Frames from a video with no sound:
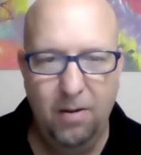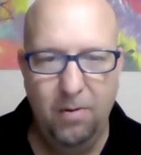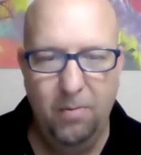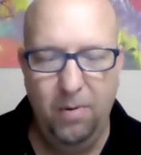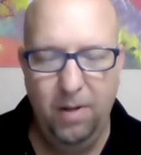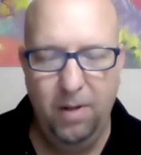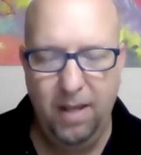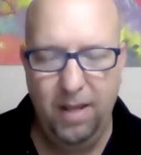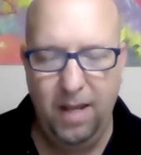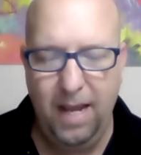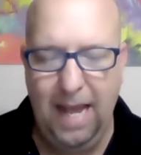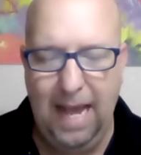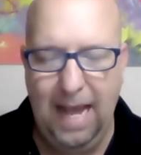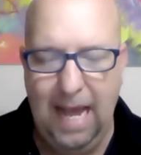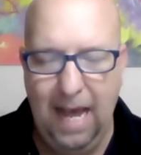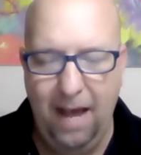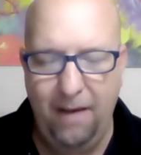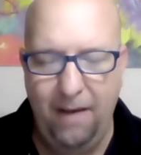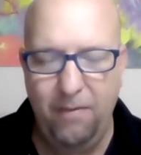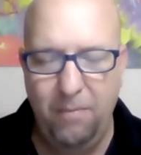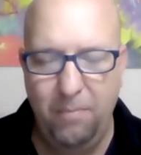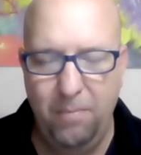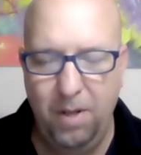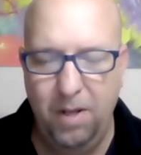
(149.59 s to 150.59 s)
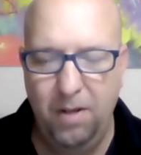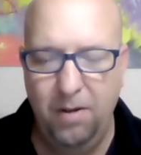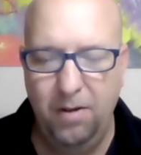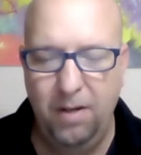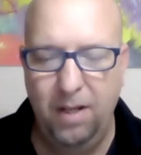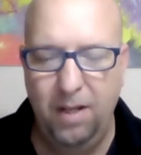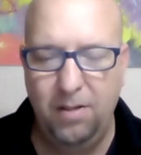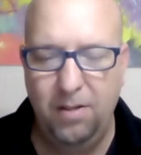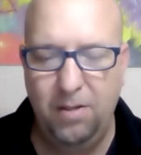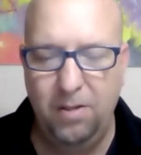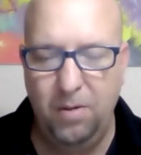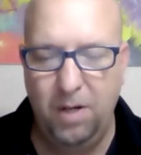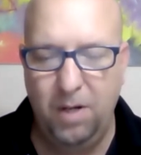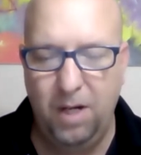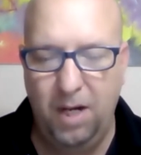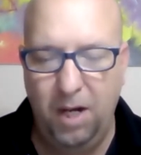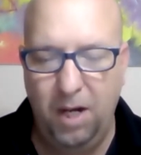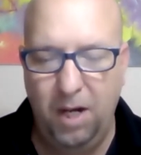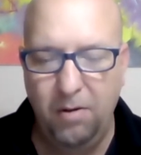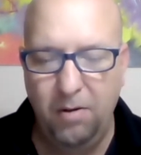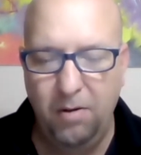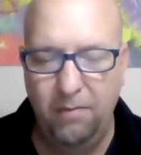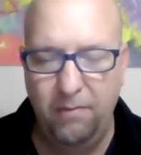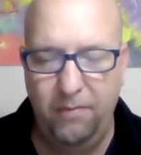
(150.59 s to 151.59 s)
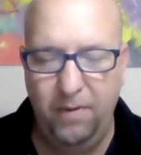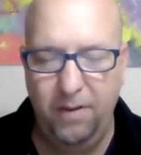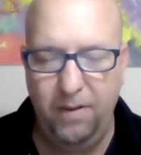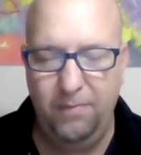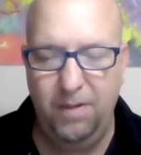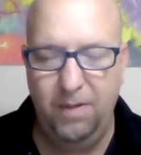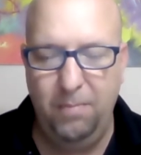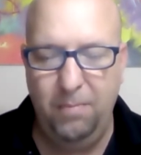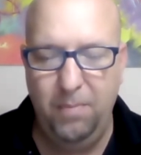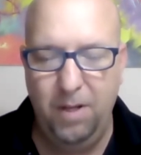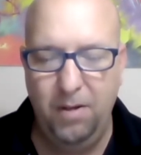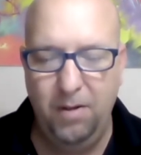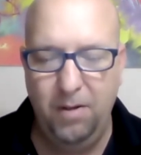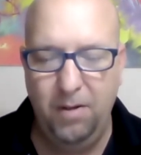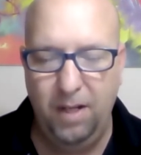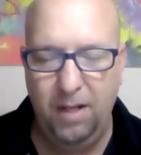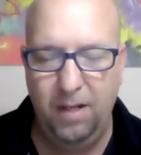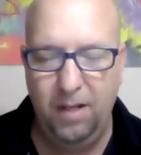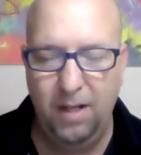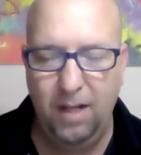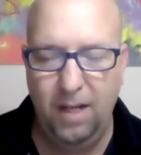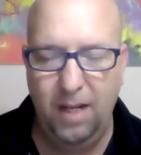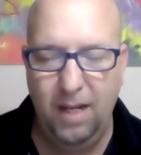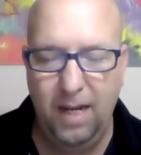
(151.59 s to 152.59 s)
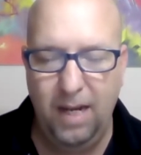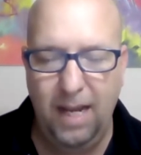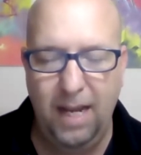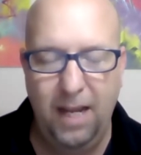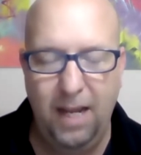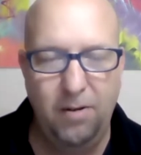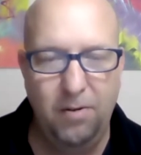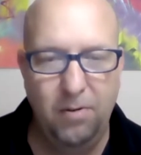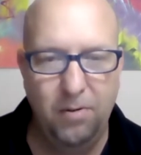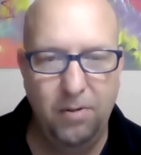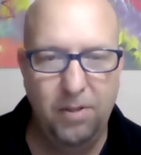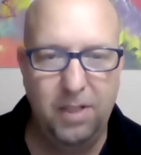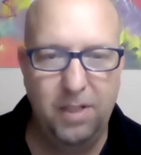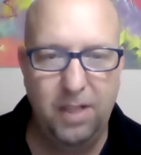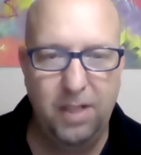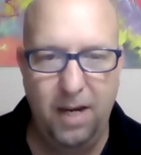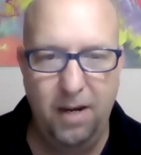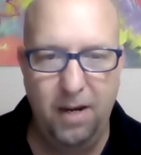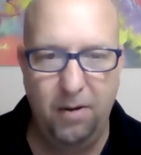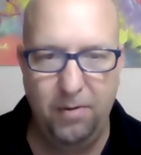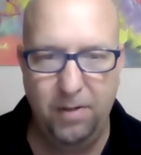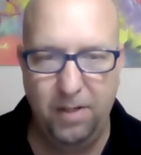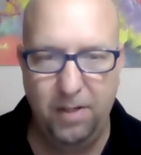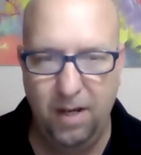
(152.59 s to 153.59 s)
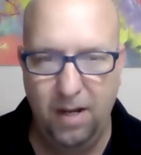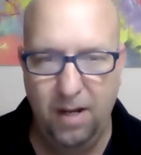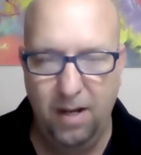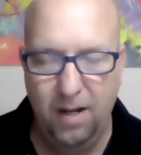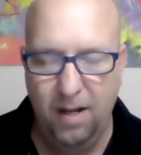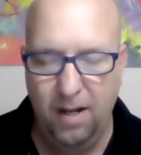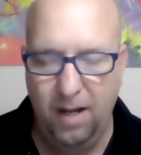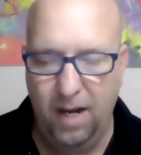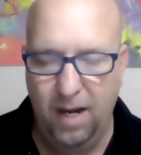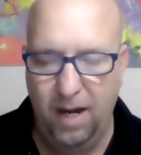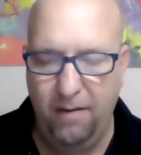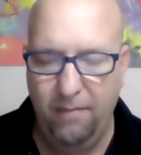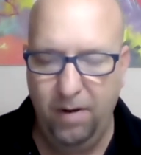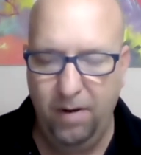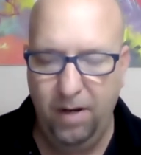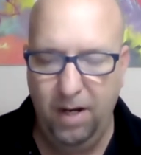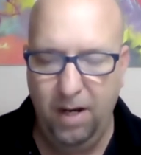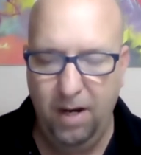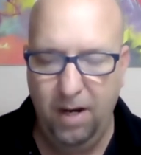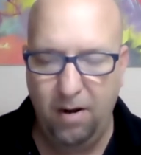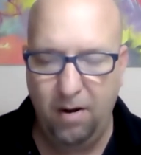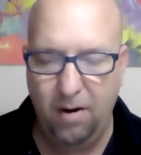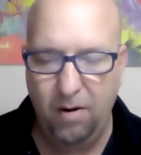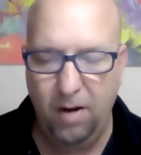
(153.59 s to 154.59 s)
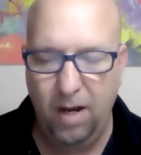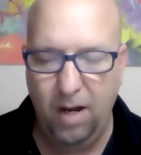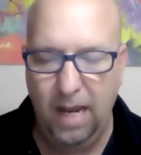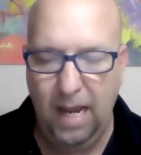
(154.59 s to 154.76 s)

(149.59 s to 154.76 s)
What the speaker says: with a $500,000 to $150 million in annual sales every year.